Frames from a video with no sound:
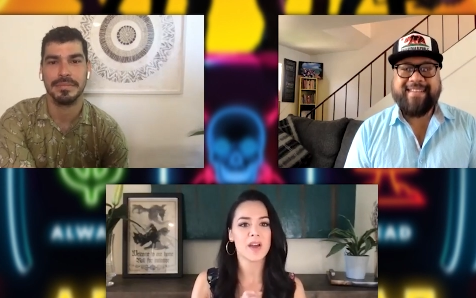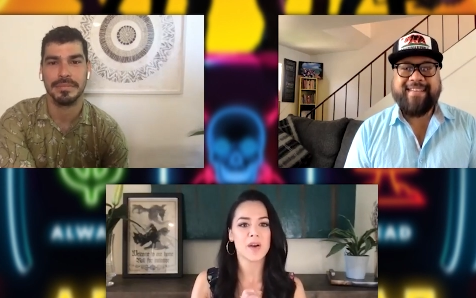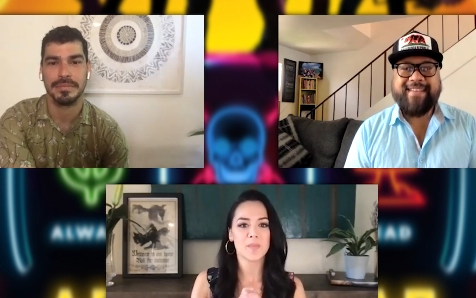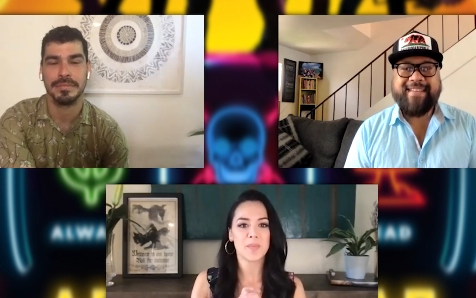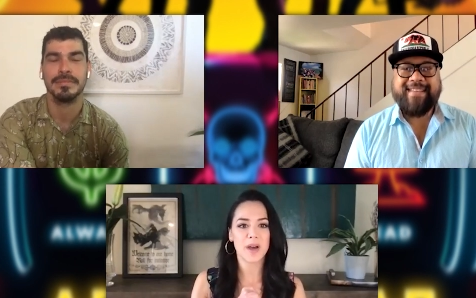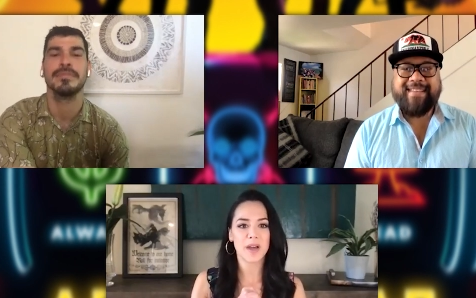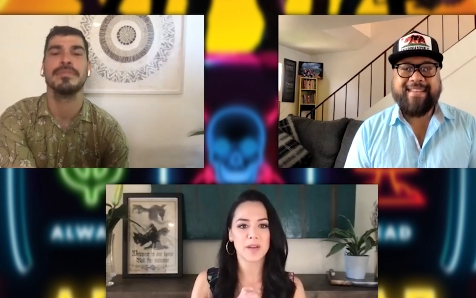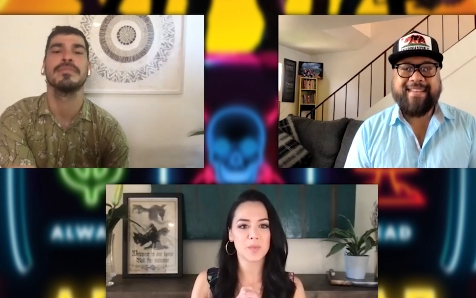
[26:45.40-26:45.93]

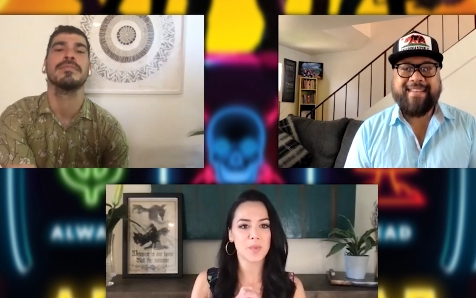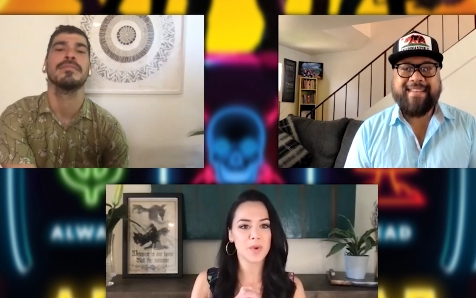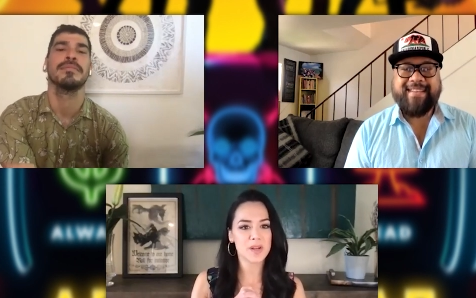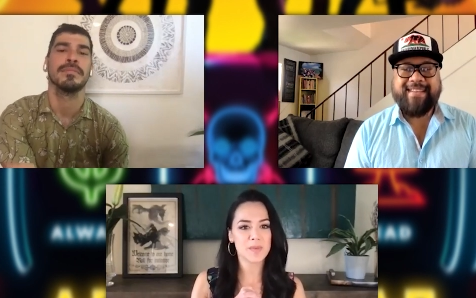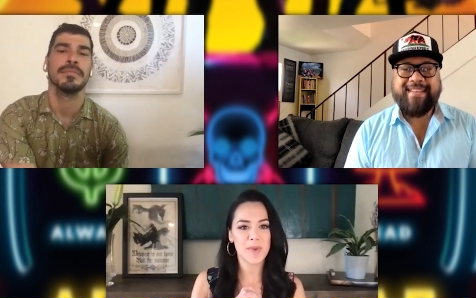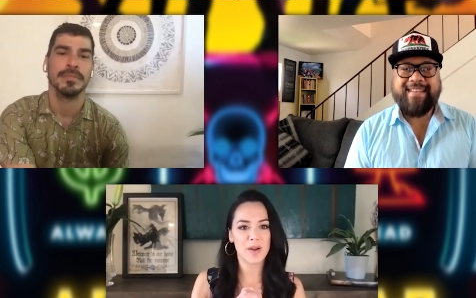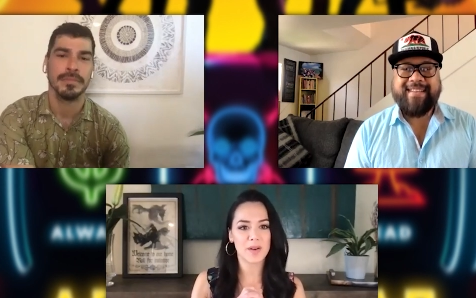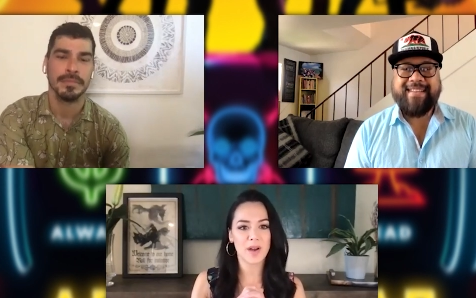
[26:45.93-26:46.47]
Speaker 1: But what
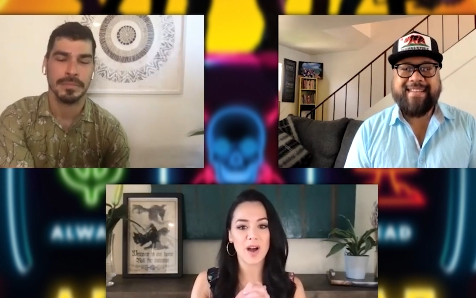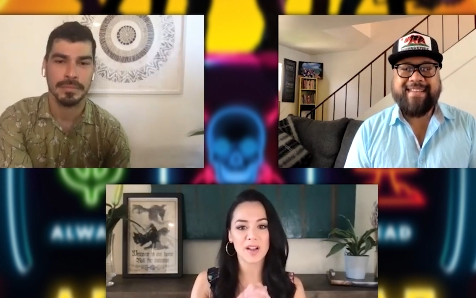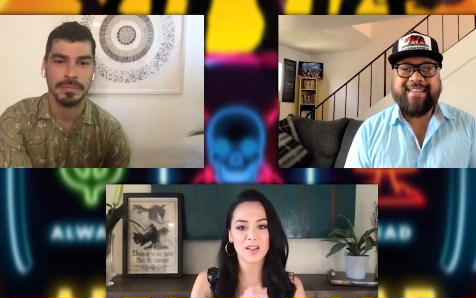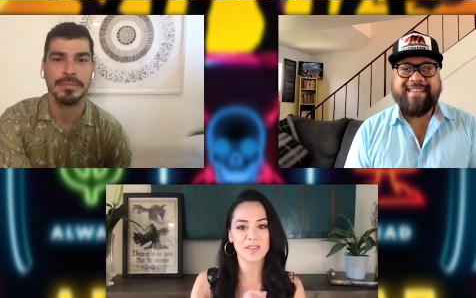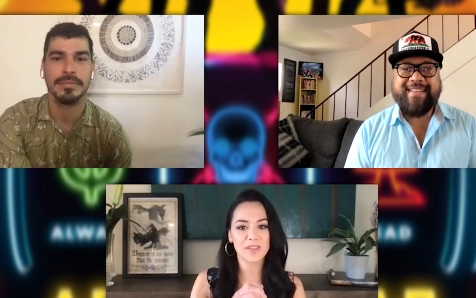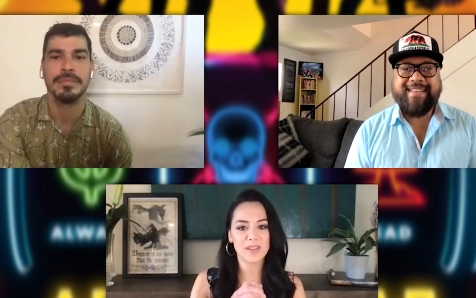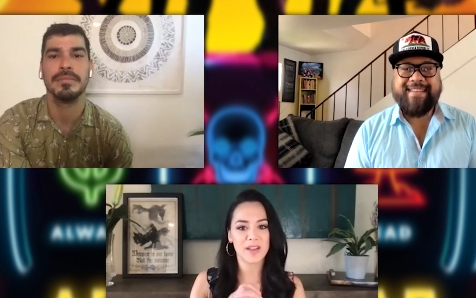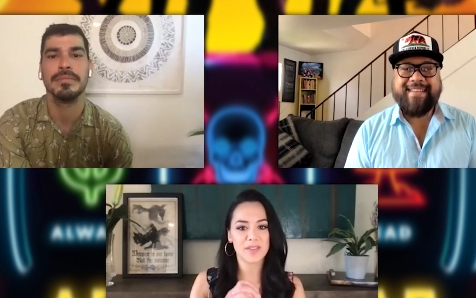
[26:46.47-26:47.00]
about
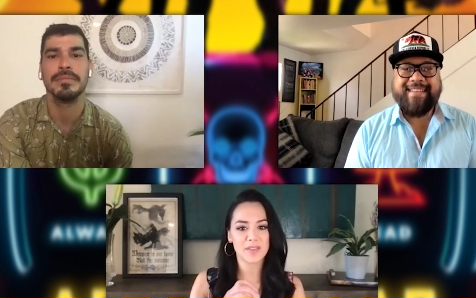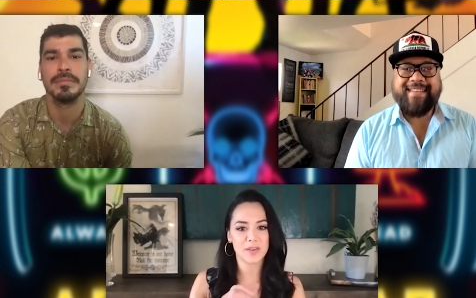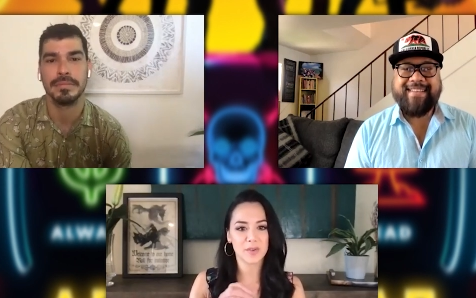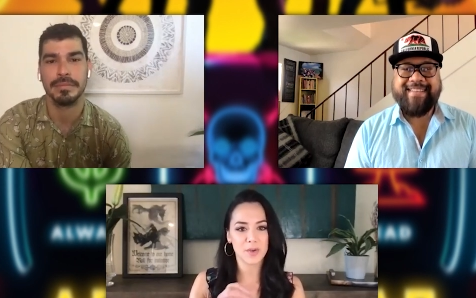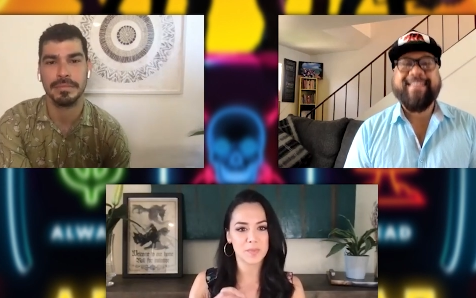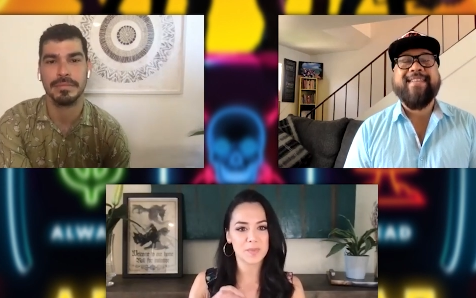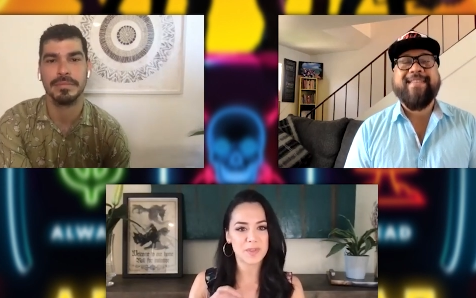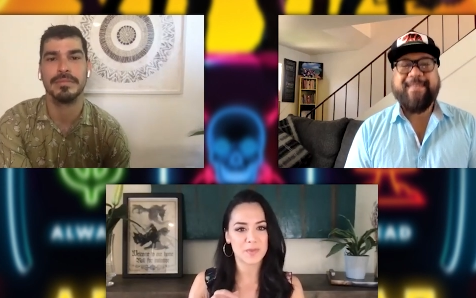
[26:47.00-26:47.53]
all of the other
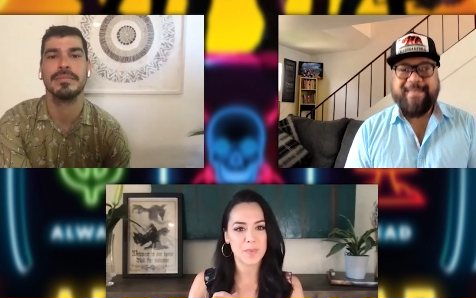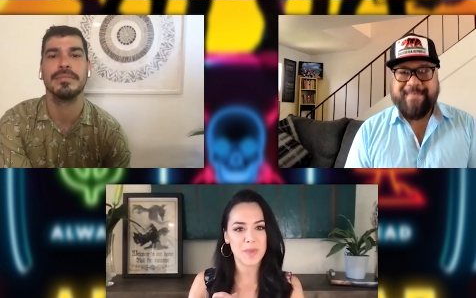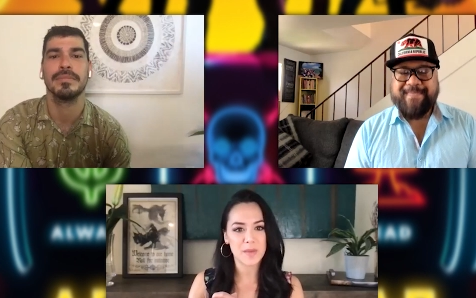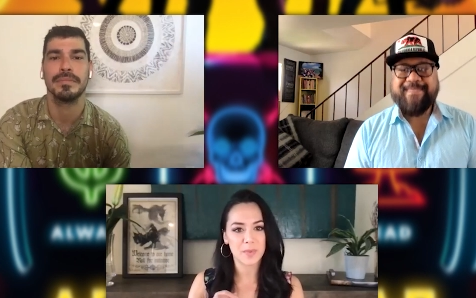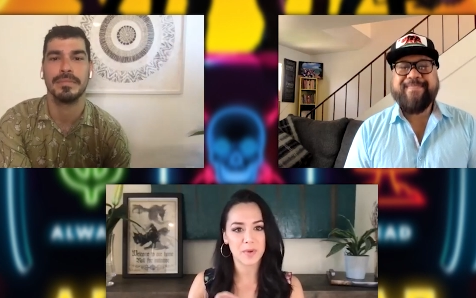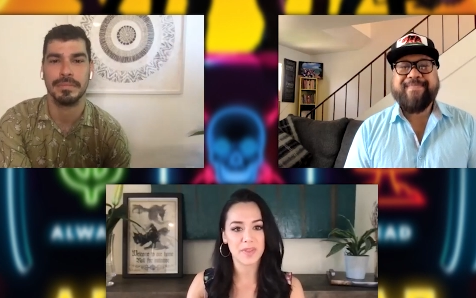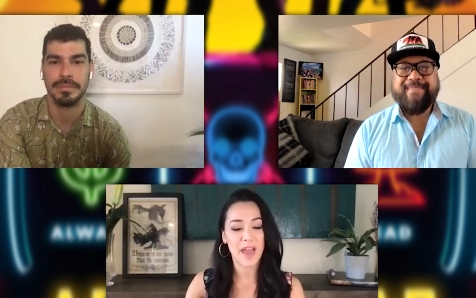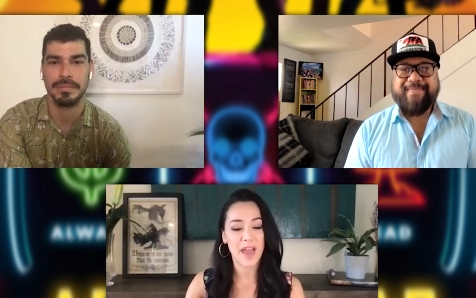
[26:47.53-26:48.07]
groups of
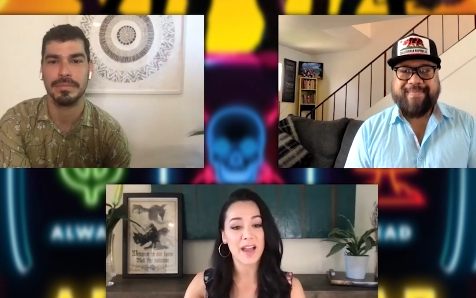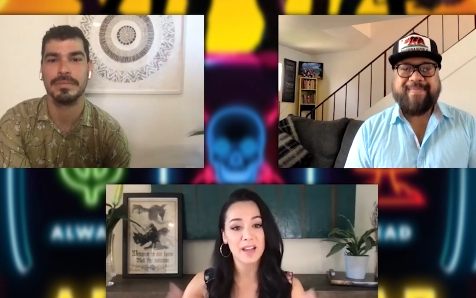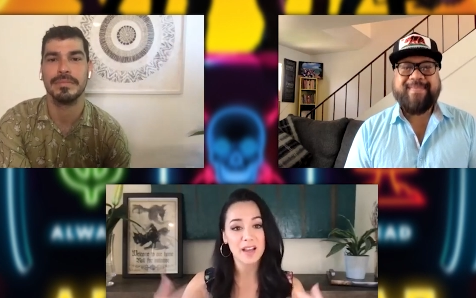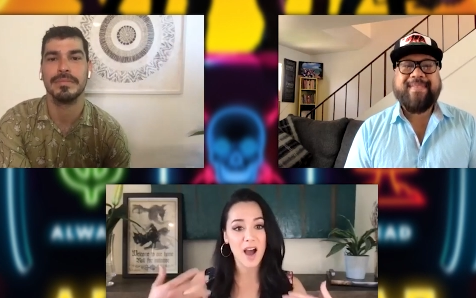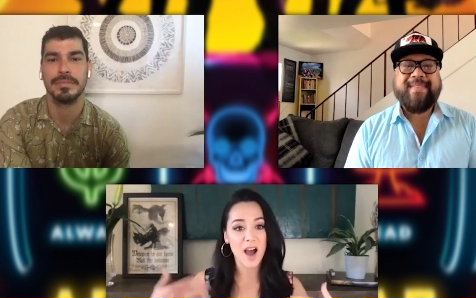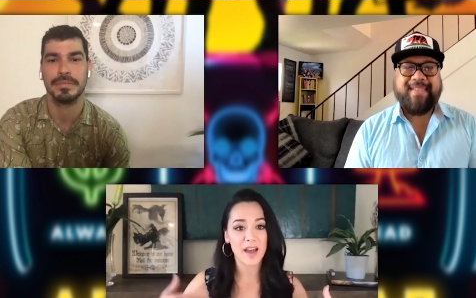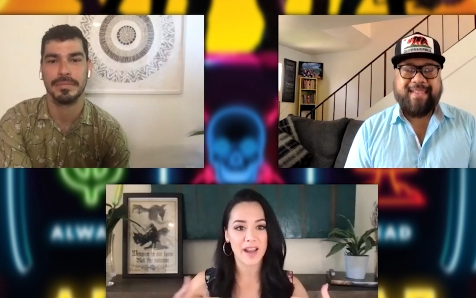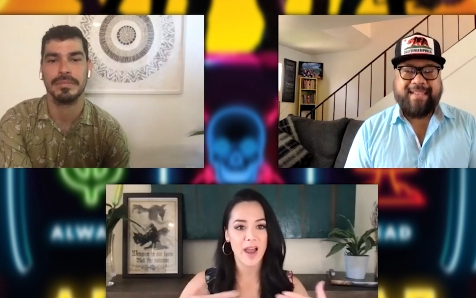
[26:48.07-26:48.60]
people that
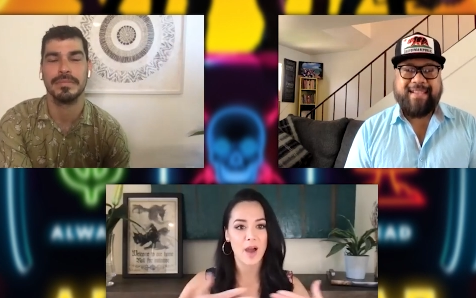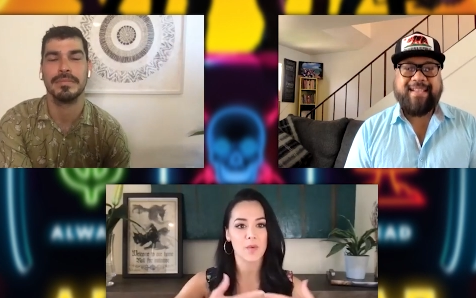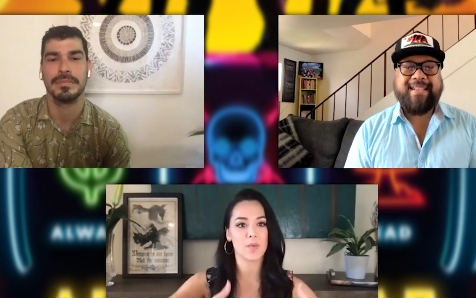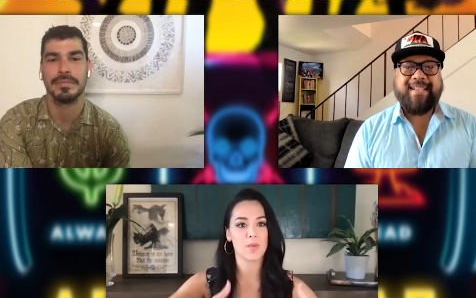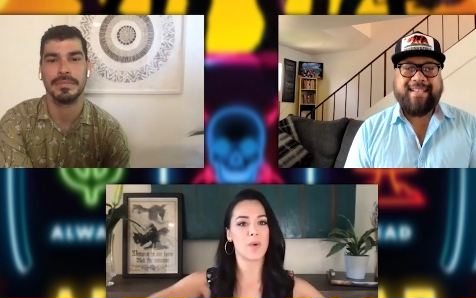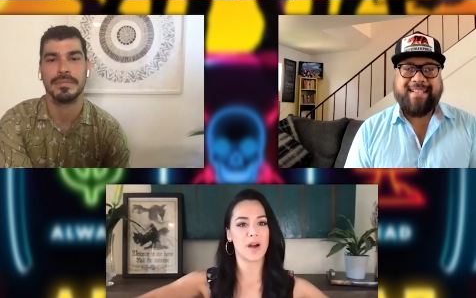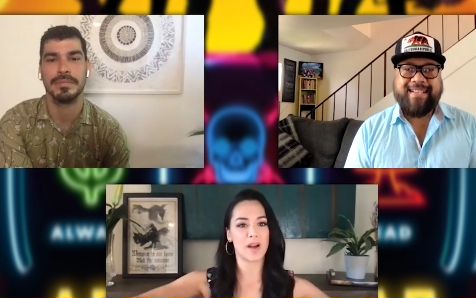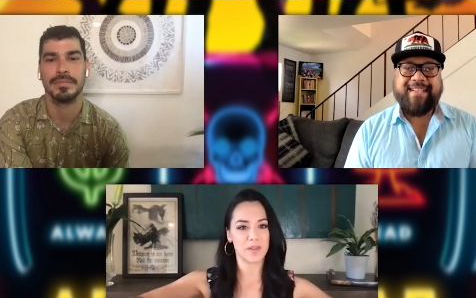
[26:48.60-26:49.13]
got out
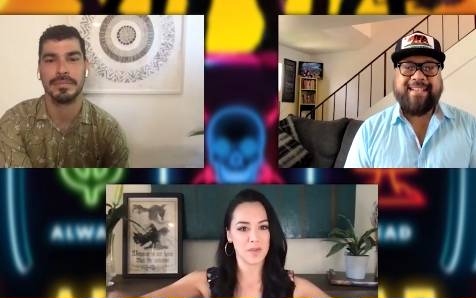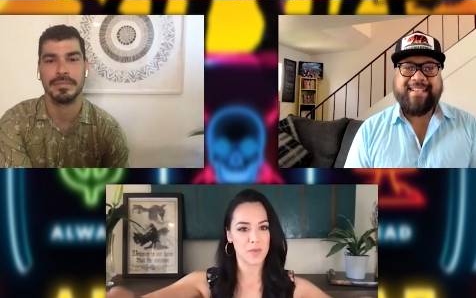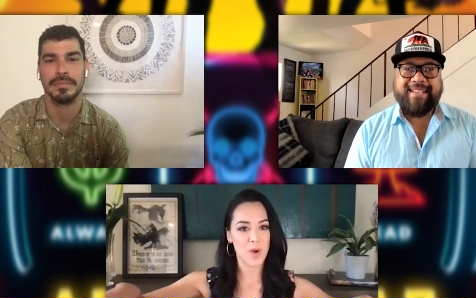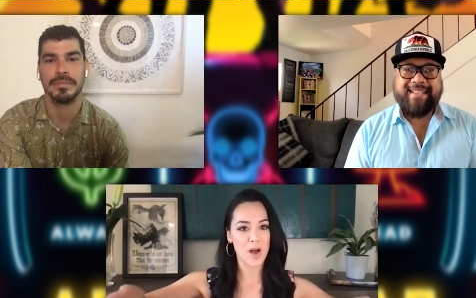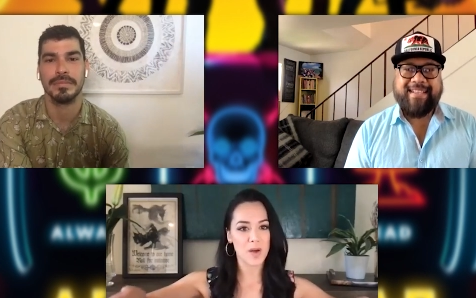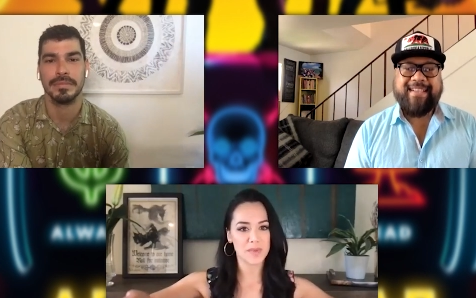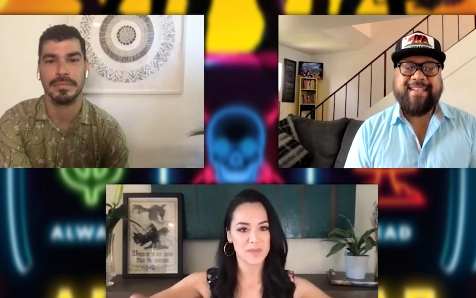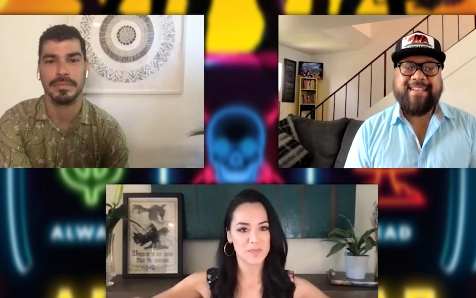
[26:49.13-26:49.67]
while the
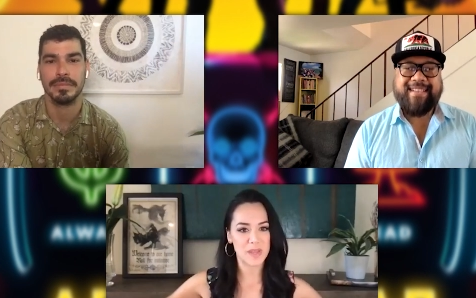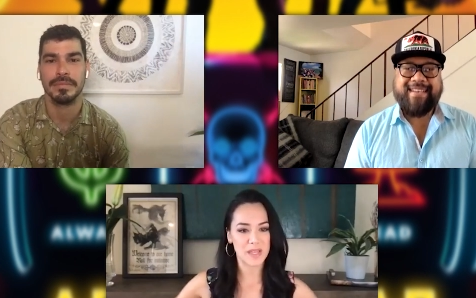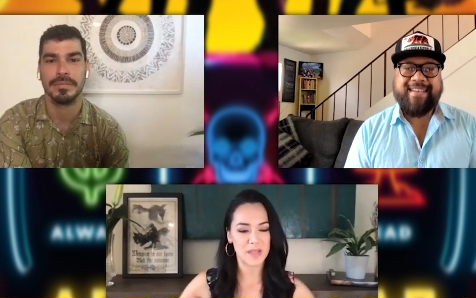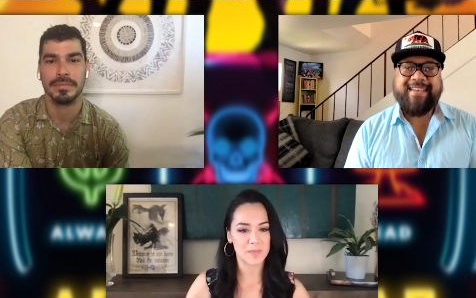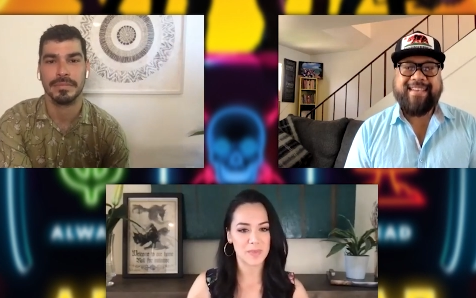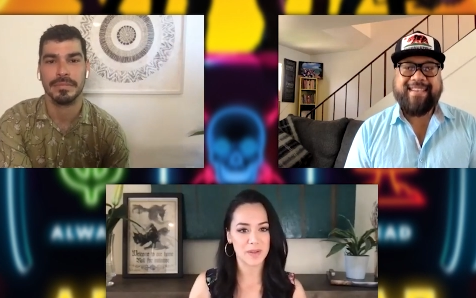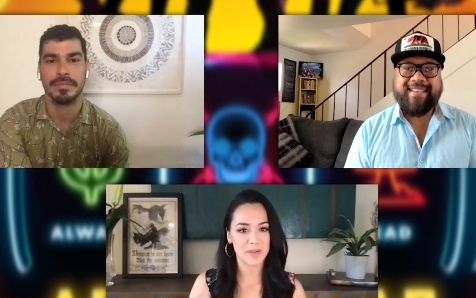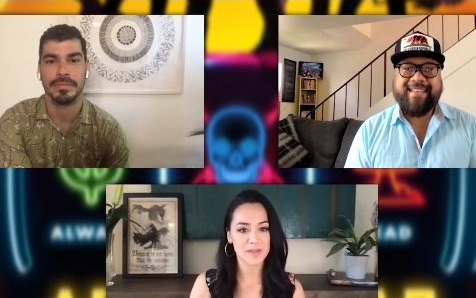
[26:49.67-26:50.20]
wall was
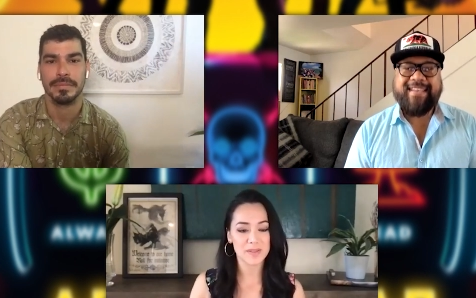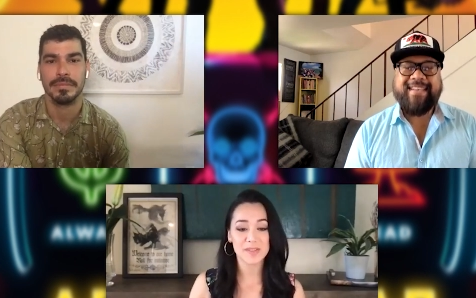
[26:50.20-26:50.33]
being built?